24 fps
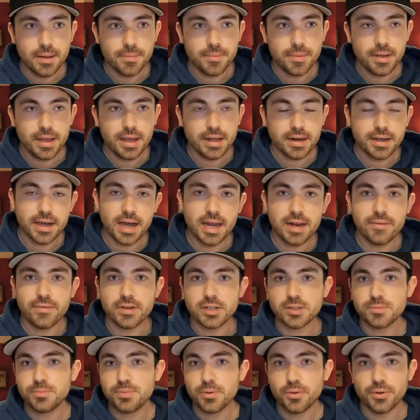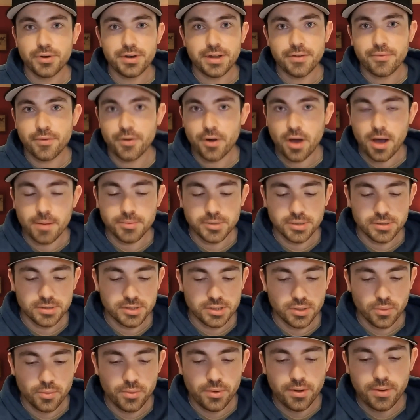and kind of explore different options. So
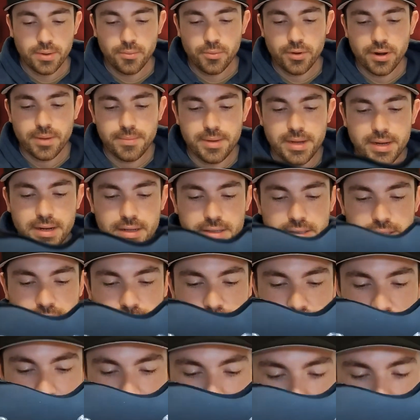what I mean is this. So